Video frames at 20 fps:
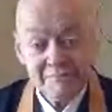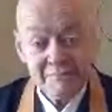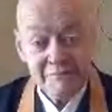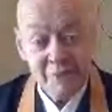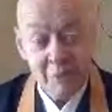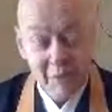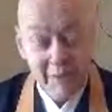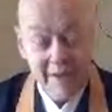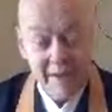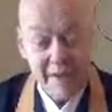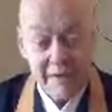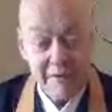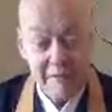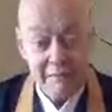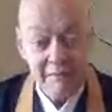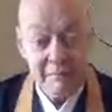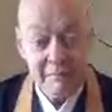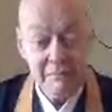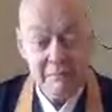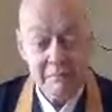Awaken.
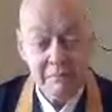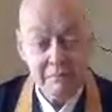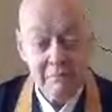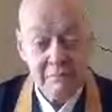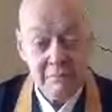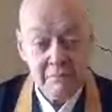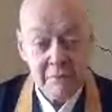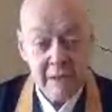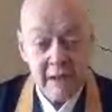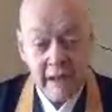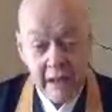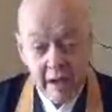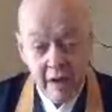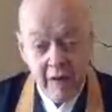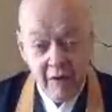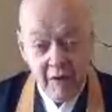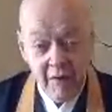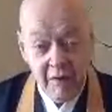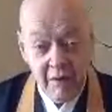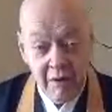
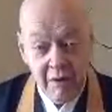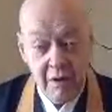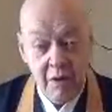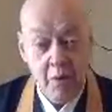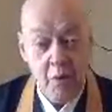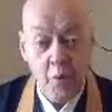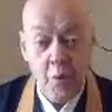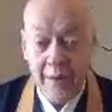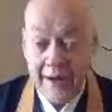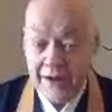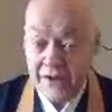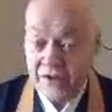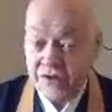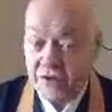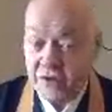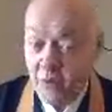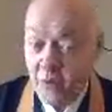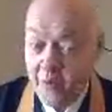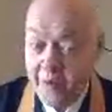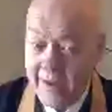How? Watch
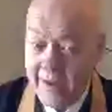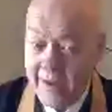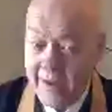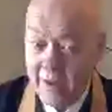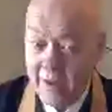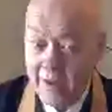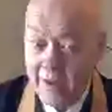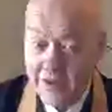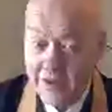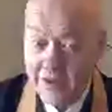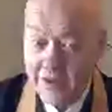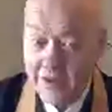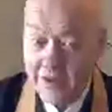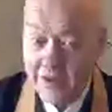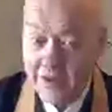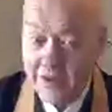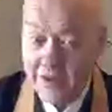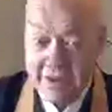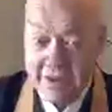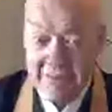the way in which you're
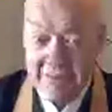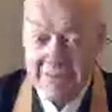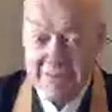sleeping.